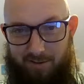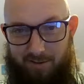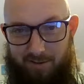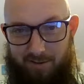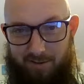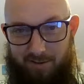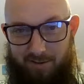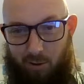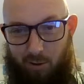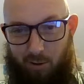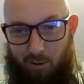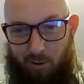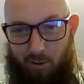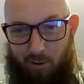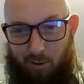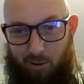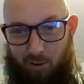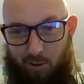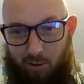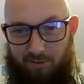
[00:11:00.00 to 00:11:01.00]
where our
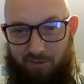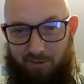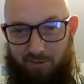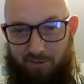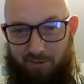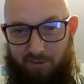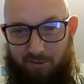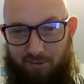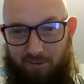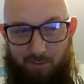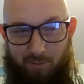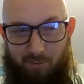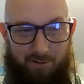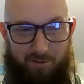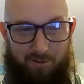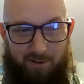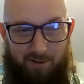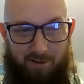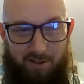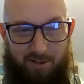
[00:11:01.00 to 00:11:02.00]
pens go,
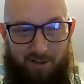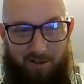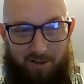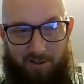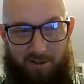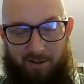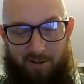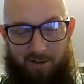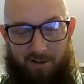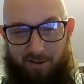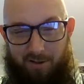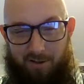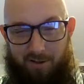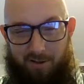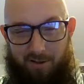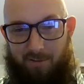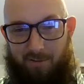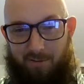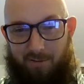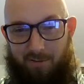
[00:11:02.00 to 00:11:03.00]
you
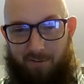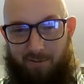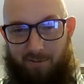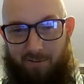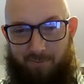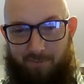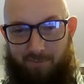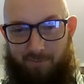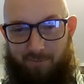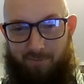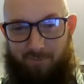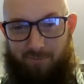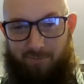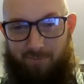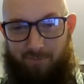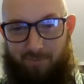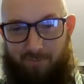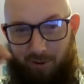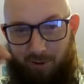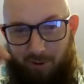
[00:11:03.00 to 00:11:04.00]
know,
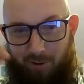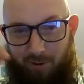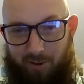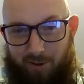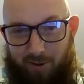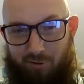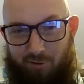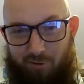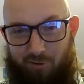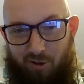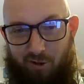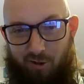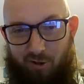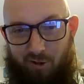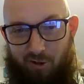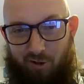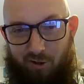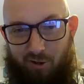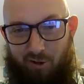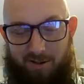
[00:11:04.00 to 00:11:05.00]
where you write your check,
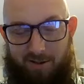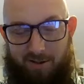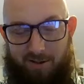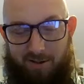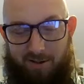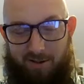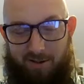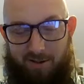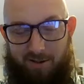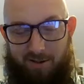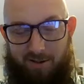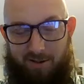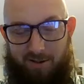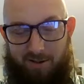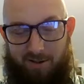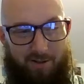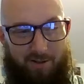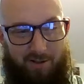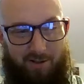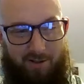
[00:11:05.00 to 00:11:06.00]
you
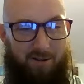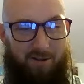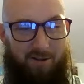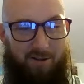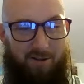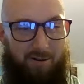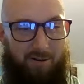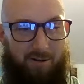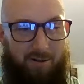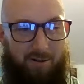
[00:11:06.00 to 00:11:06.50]
know.